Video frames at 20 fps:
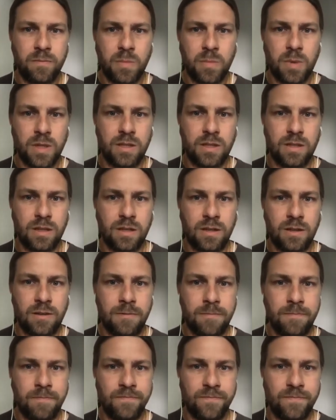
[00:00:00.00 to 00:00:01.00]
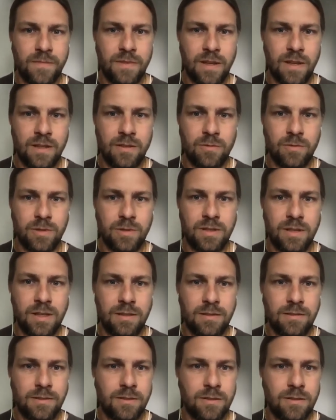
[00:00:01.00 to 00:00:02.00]
But as we
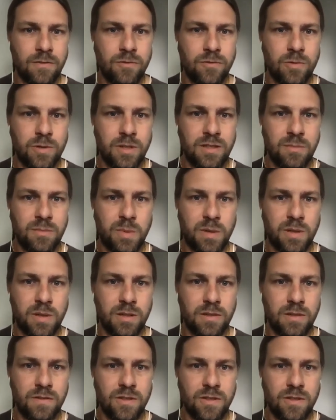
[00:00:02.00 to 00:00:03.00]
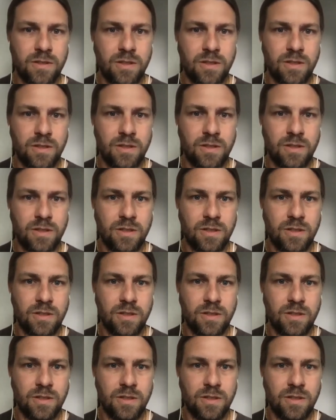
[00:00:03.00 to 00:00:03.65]
said, software is part of the hardware.